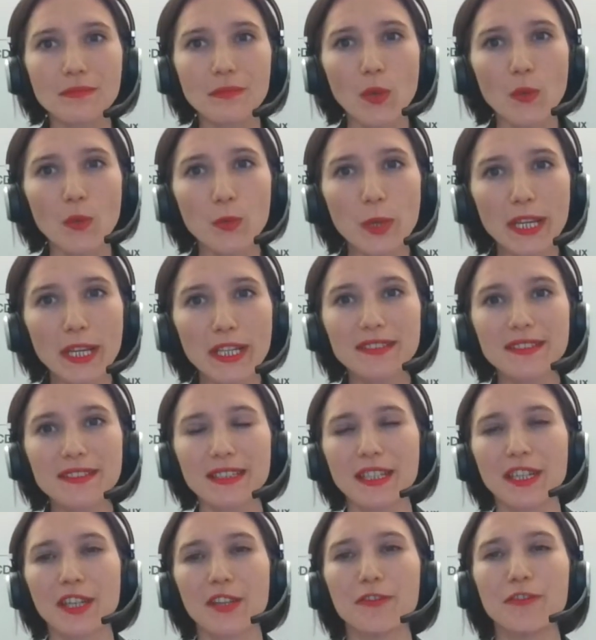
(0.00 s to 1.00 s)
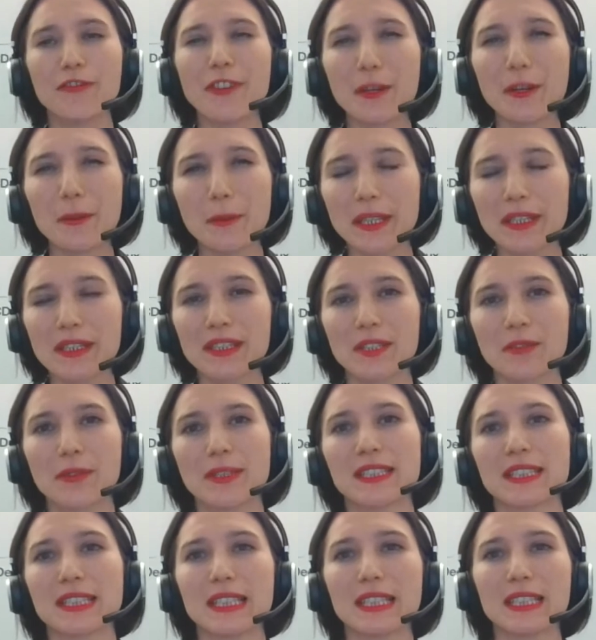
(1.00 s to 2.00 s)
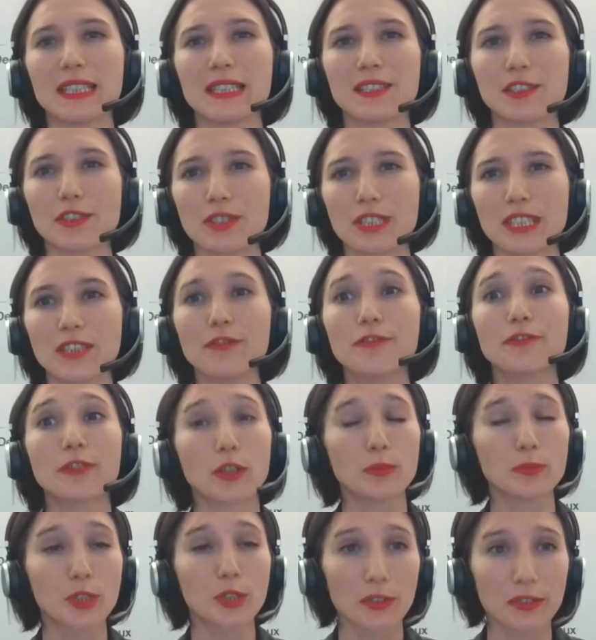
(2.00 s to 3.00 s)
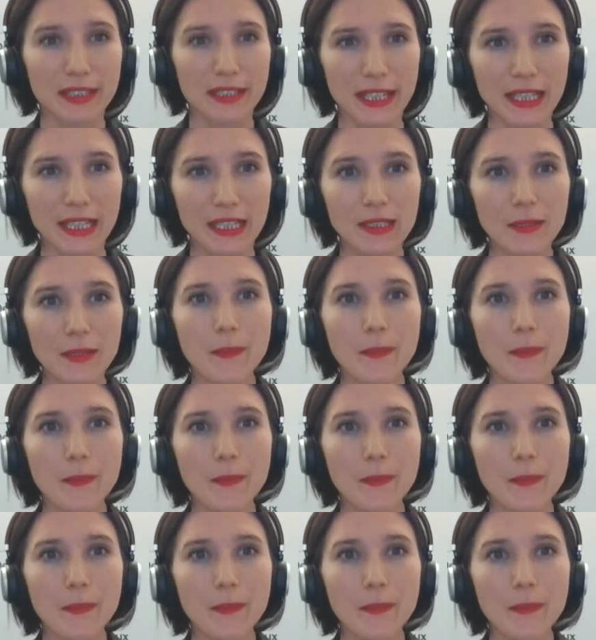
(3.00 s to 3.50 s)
read a very interesting study from Kantar